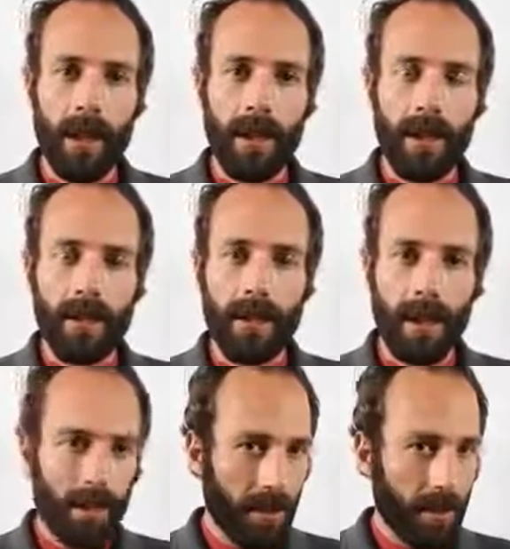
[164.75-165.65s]
And
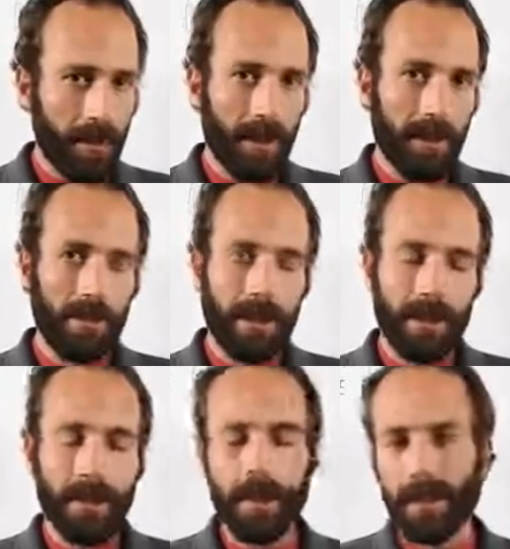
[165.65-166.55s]
I thought about that when he
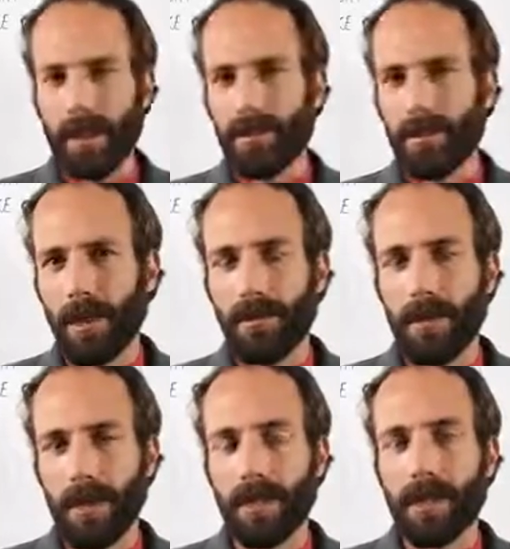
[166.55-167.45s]
said that. So that's
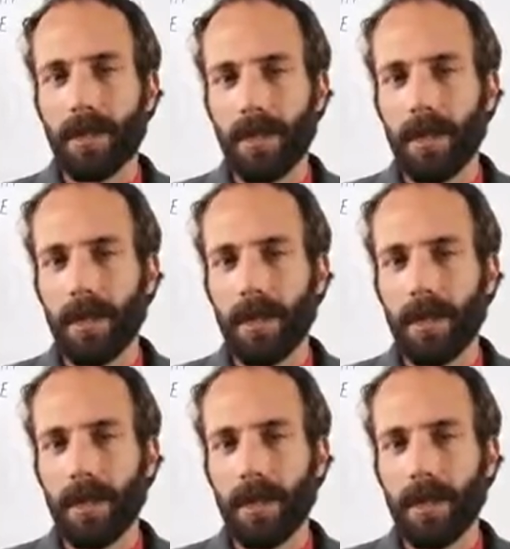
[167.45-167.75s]
really interesting.